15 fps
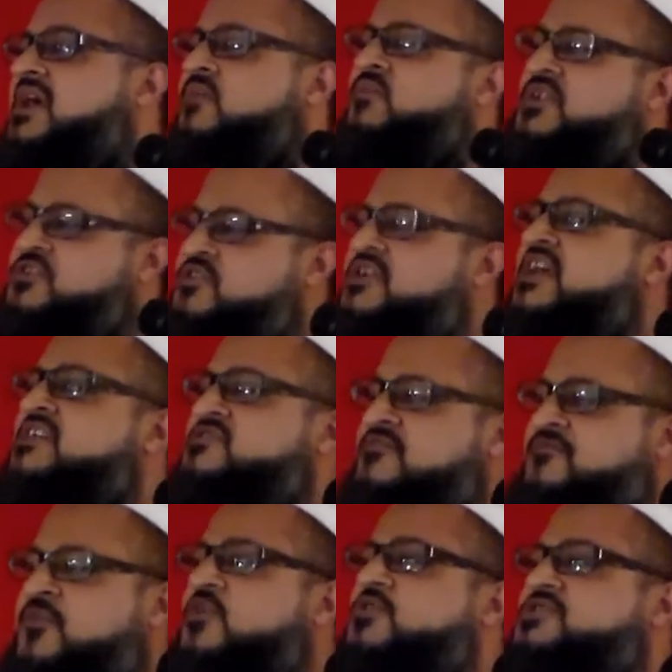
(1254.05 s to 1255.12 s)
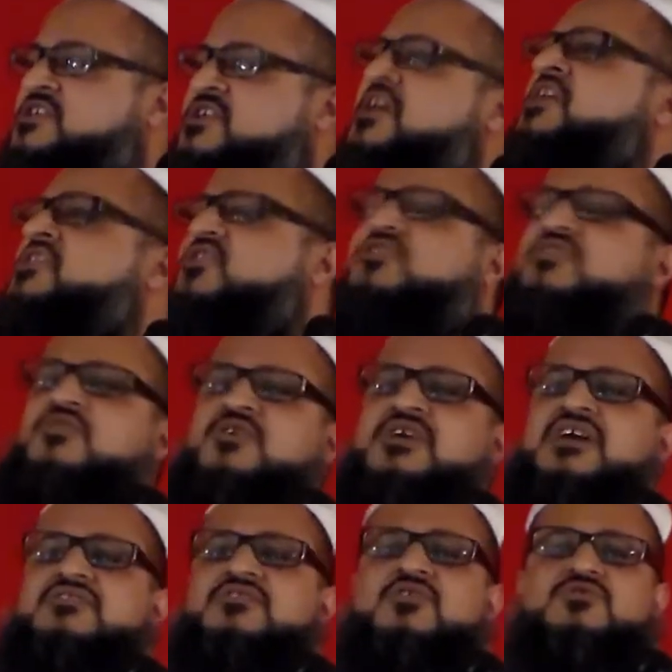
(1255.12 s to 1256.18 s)
And when you get to 40, you're going to
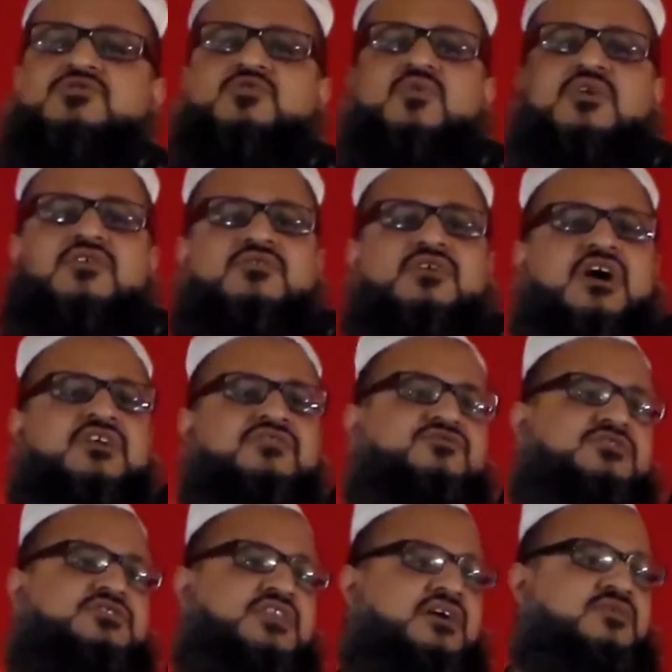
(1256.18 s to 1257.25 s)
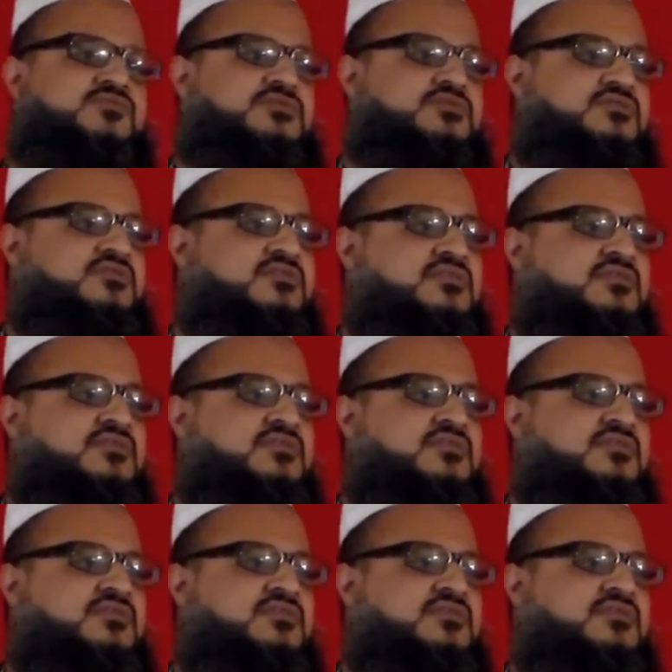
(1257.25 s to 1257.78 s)
look at those who are on 100,000.